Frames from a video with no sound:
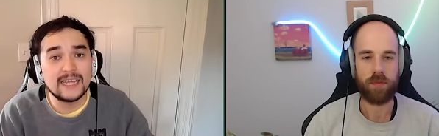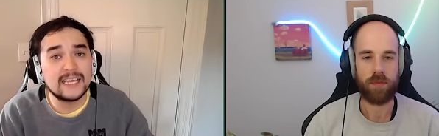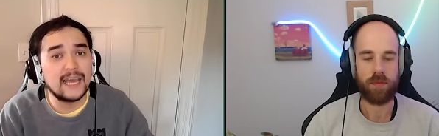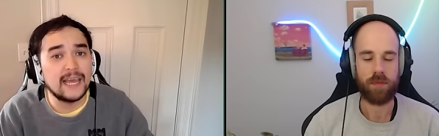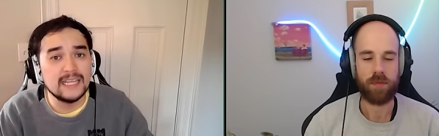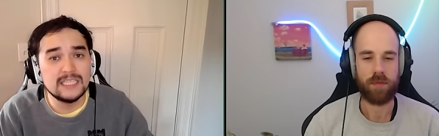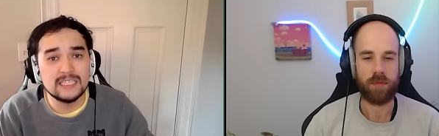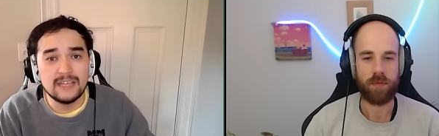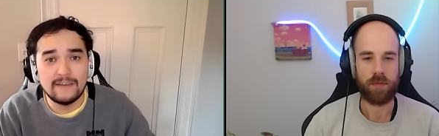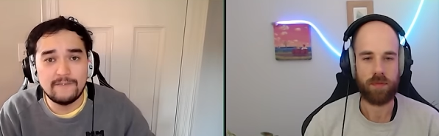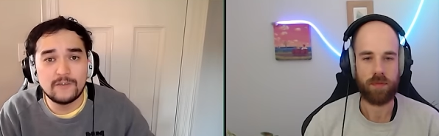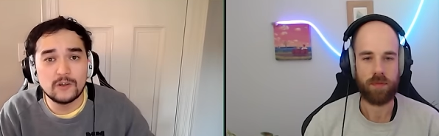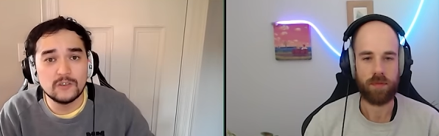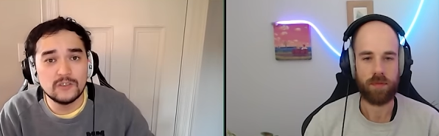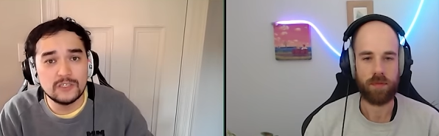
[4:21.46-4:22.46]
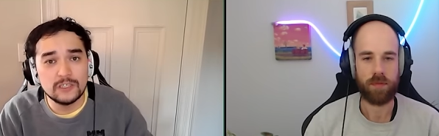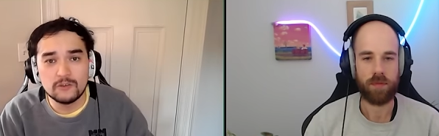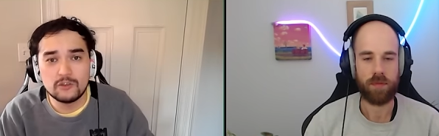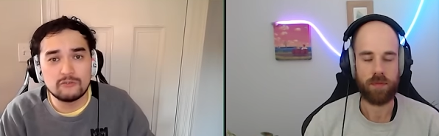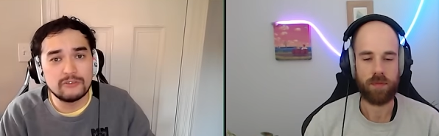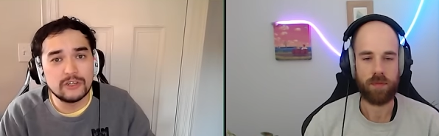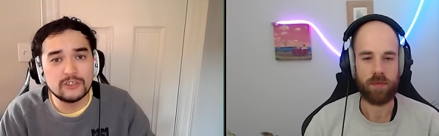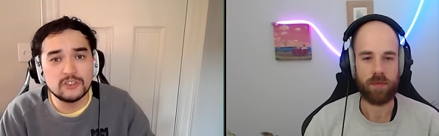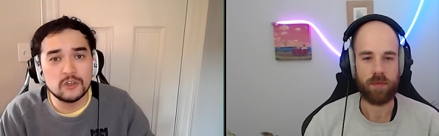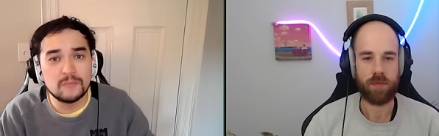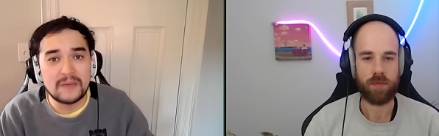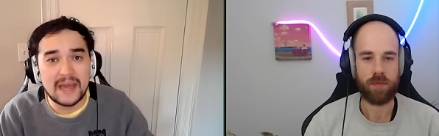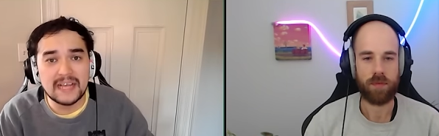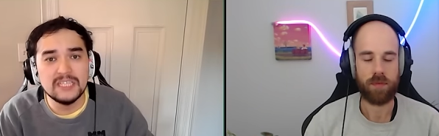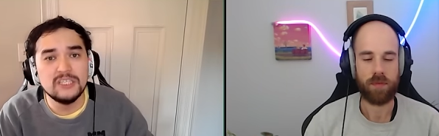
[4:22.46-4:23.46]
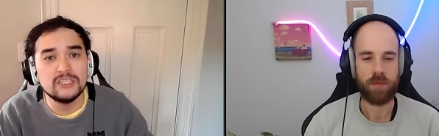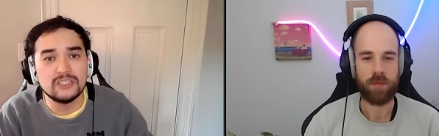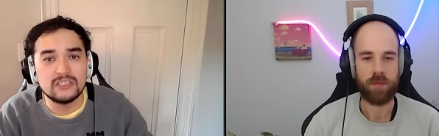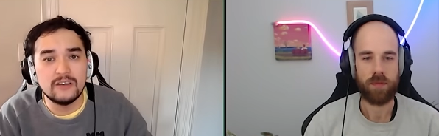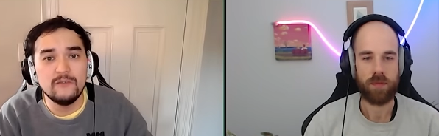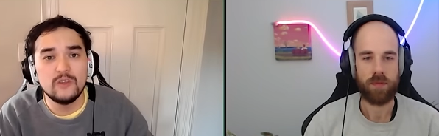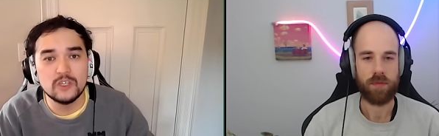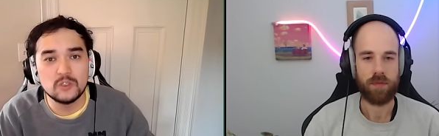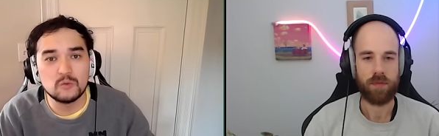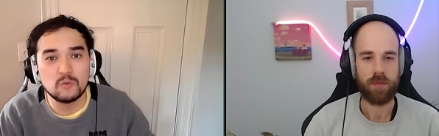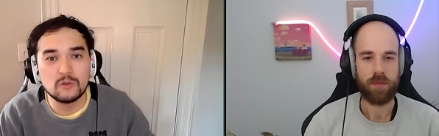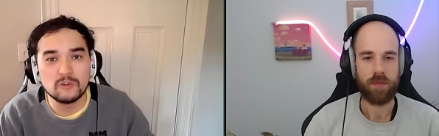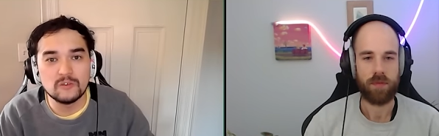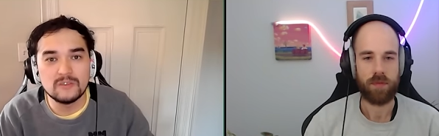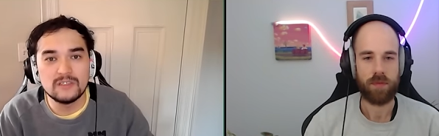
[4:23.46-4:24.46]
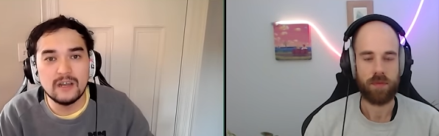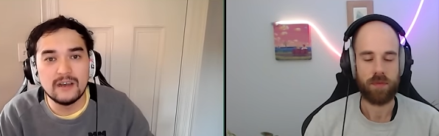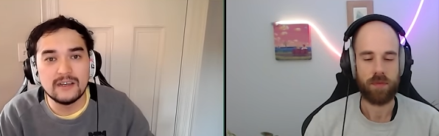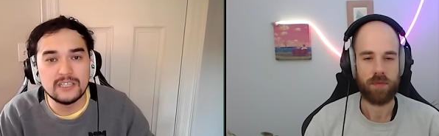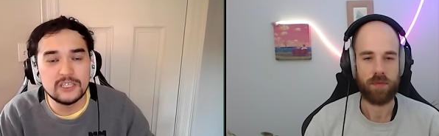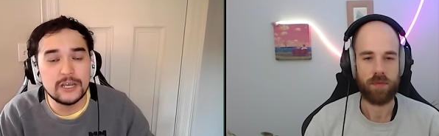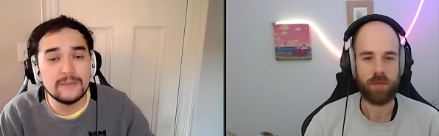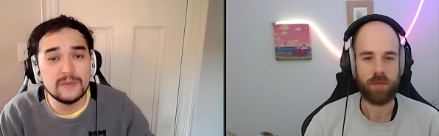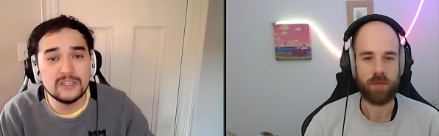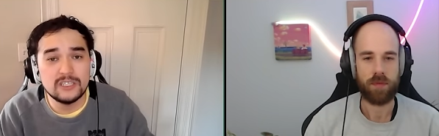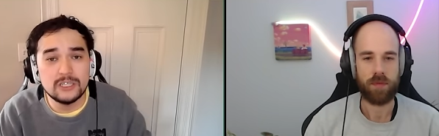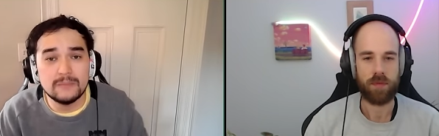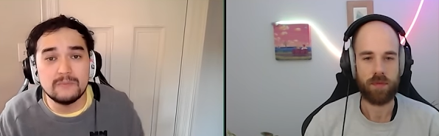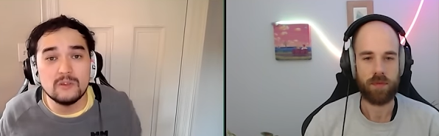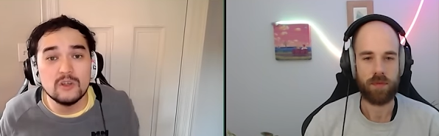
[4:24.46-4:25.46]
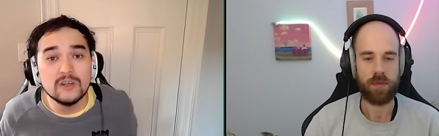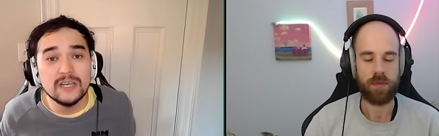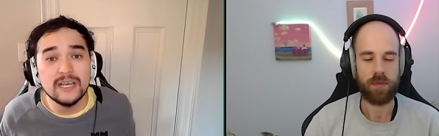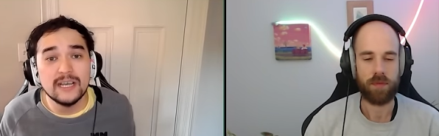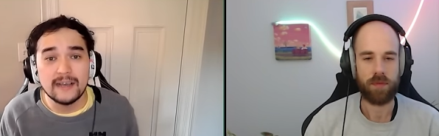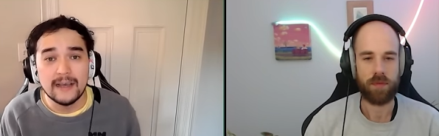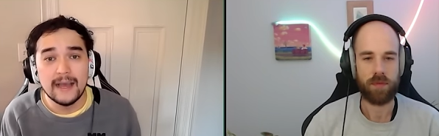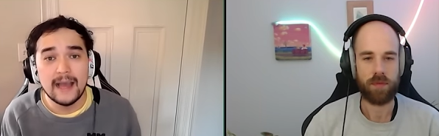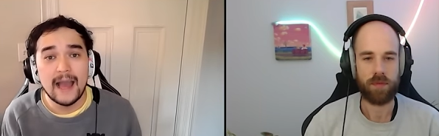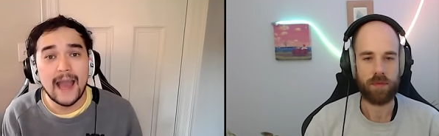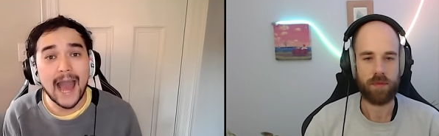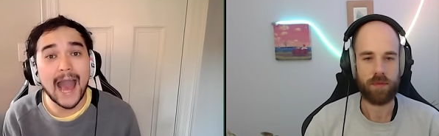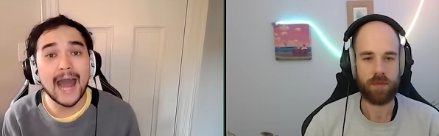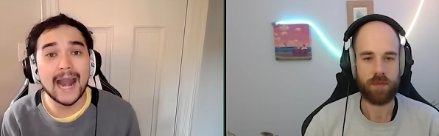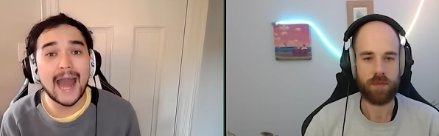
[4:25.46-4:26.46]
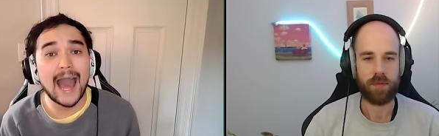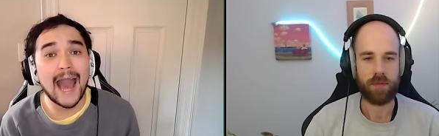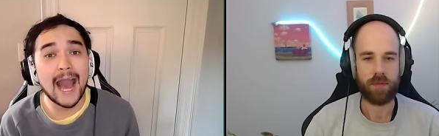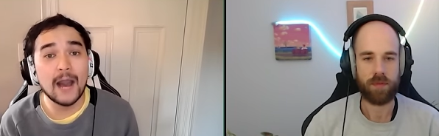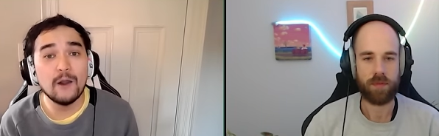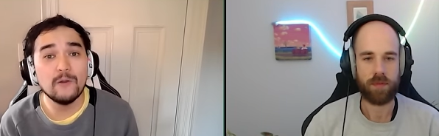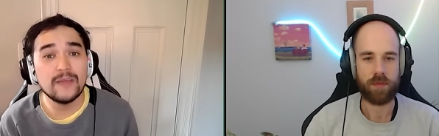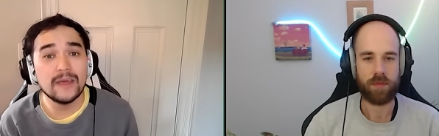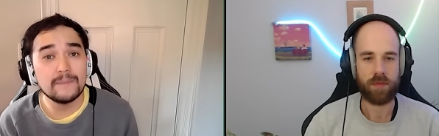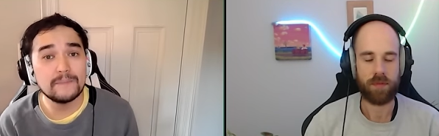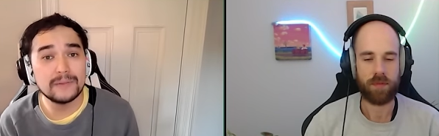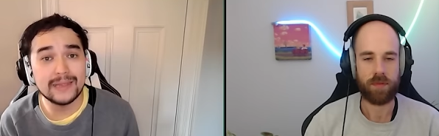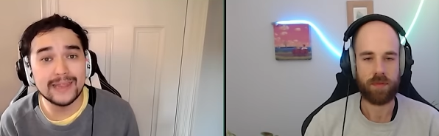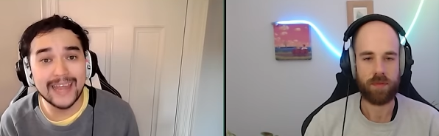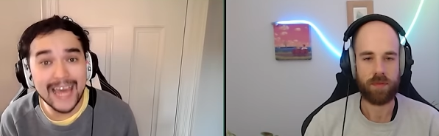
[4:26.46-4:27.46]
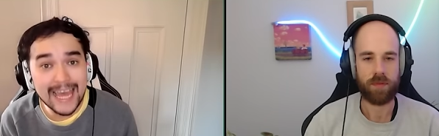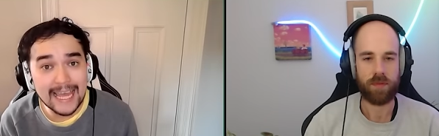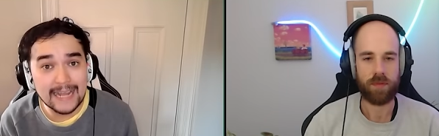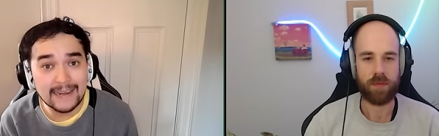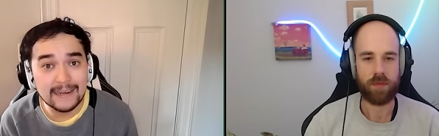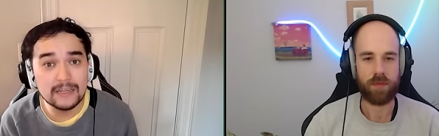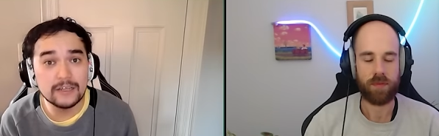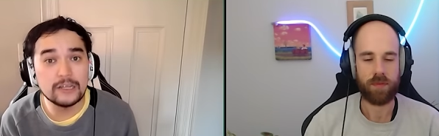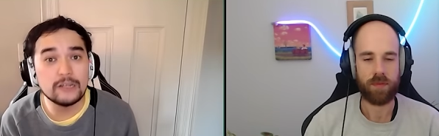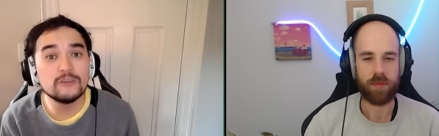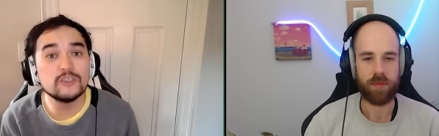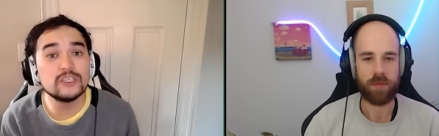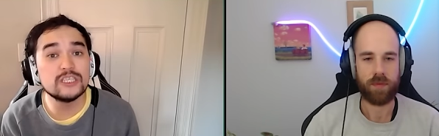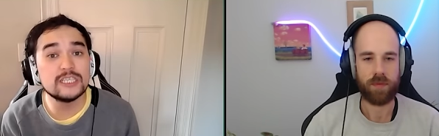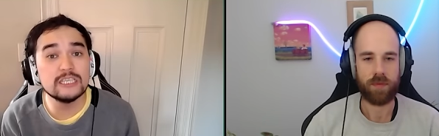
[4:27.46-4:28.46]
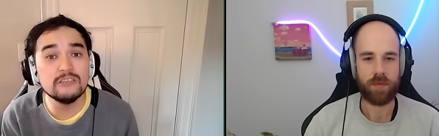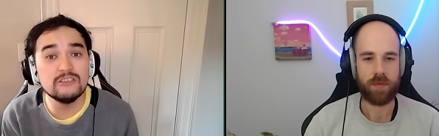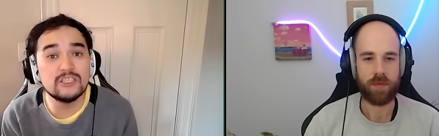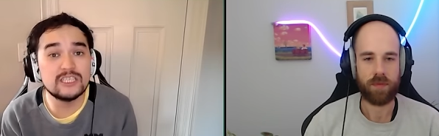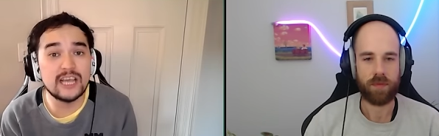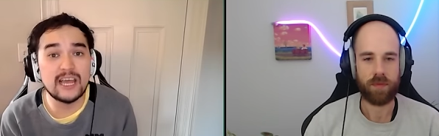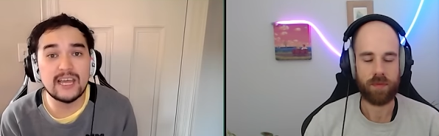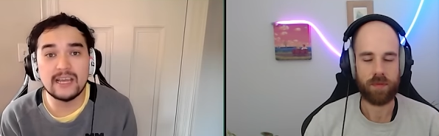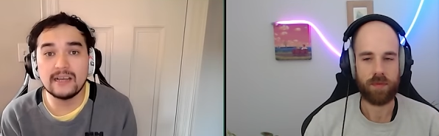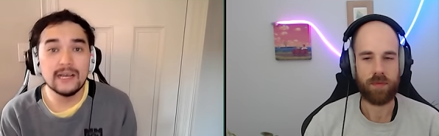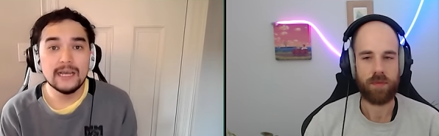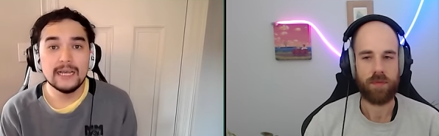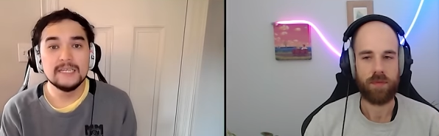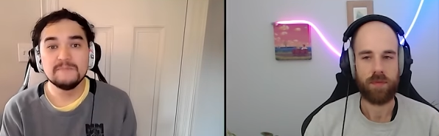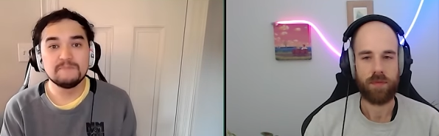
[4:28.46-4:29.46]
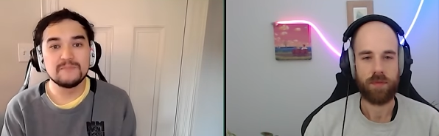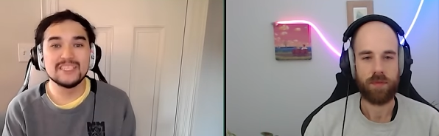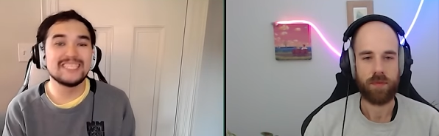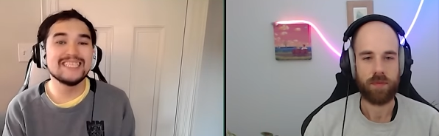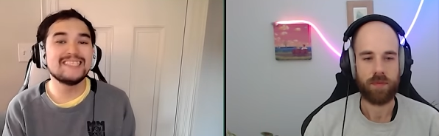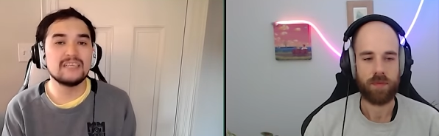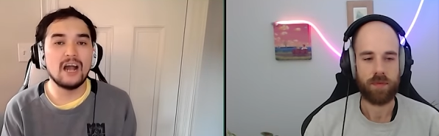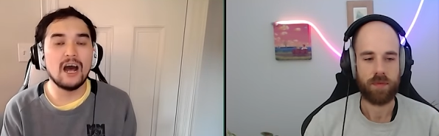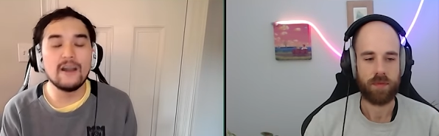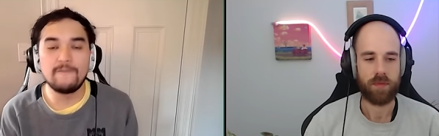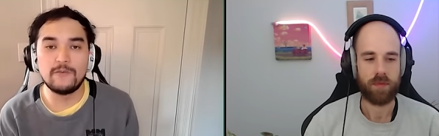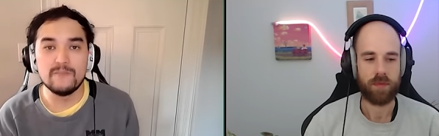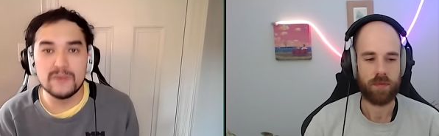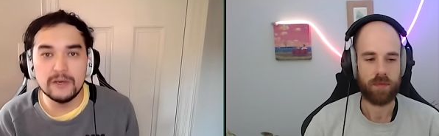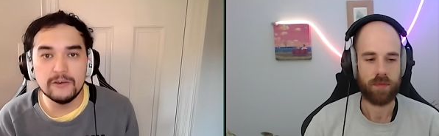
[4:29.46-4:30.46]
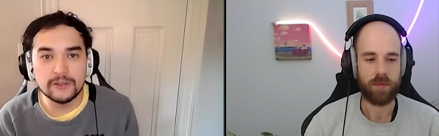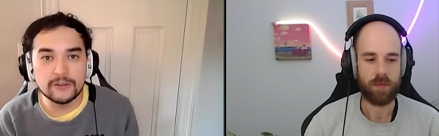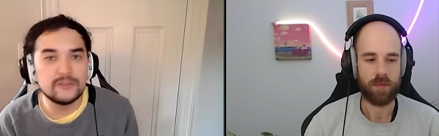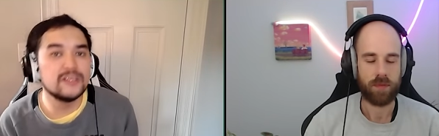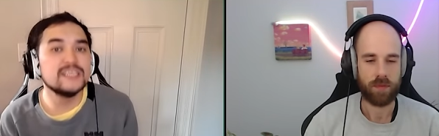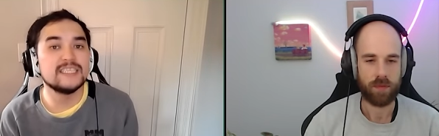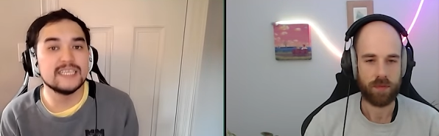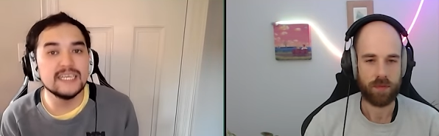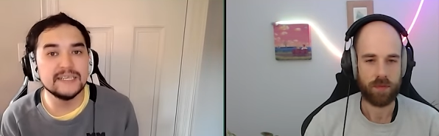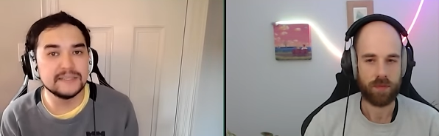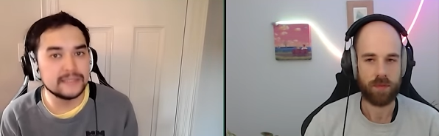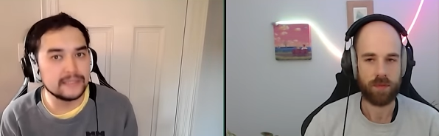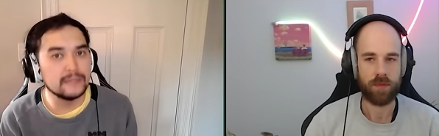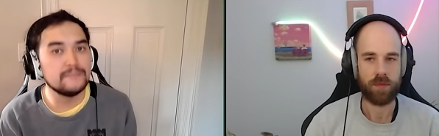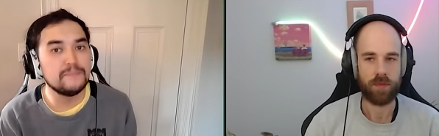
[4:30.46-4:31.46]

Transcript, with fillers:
Speaker 1: the gates in that first, you know, three or so matches of this World uh, Championship. Looking at how they played, you're still saying this isn't unfamiliar. This is the